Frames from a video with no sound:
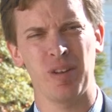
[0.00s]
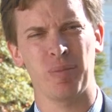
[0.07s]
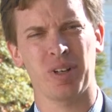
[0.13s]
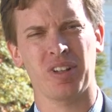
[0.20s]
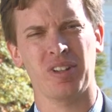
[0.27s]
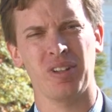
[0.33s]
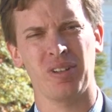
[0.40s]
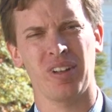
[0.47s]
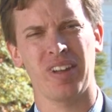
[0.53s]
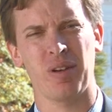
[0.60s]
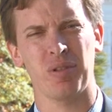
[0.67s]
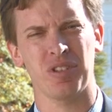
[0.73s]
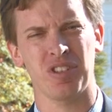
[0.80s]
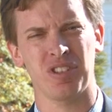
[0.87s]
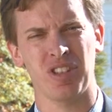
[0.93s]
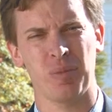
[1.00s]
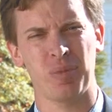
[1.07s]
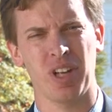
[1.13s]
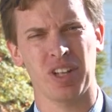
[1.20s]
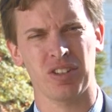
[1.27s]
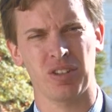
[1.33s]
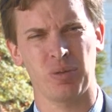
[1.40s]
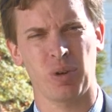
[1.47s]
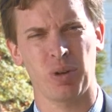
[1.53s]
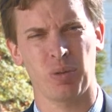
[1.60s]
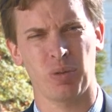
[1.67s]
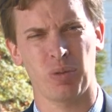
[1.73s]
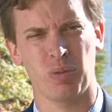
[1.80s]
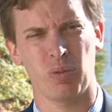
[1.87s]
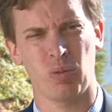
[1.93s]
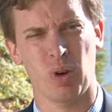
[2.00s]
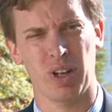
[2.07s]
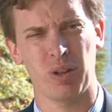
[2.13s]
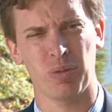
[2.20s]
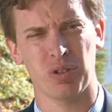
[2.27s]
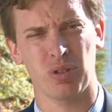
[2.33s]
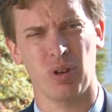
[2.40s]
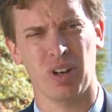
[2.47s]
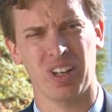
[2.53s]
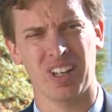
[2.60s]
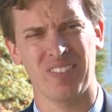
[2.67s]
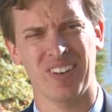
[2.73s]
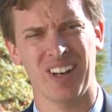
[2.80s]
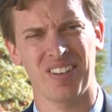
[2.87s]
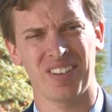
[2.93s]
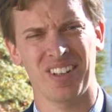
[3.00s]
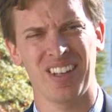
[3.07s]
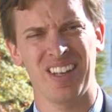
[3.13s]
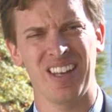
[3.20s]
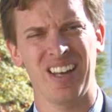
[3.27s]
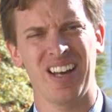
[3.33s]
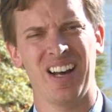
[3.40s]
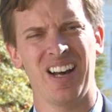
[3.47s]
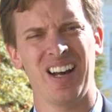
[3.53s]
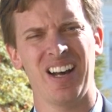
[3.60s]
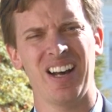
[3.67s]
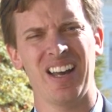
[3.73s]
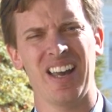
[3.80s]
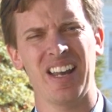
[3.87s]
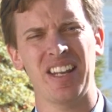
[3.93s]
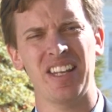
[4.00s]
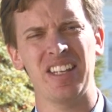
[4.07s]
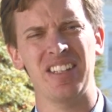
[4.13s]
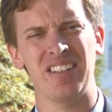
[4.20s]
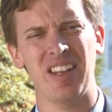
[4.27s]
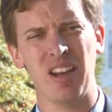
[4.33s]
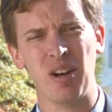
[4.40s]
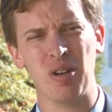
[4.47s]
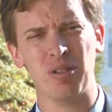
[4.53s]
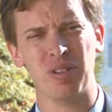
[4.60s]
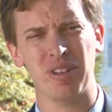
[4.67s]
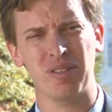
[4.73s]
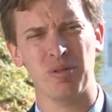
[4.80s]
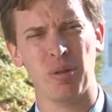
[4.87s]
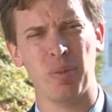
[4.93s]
but clearly that was the subtext of what he was talking about. And he dared the